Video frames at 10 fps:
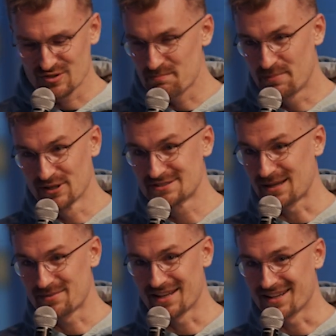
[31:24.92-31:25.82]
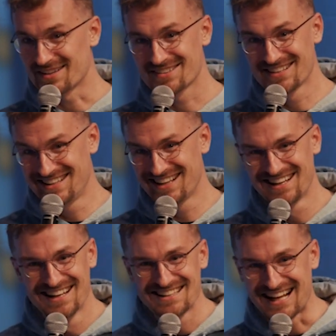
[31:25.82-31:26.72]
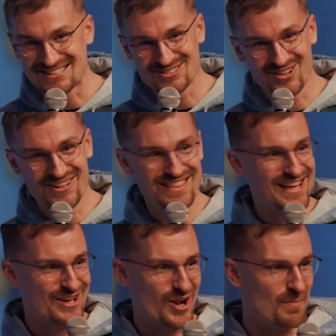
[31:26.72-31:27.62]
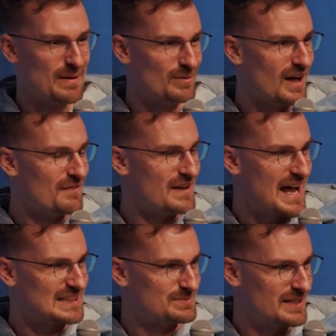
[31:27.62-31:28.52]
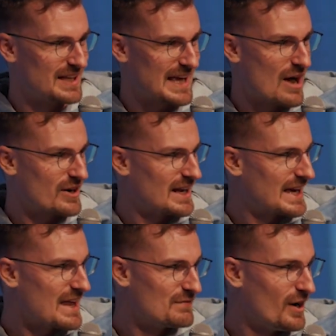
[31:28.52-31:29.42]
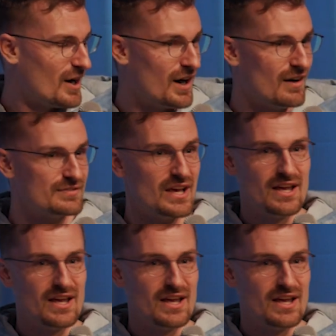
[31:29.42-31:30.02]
Build something. That's the only thing. People often ask me, like, how can I get involved?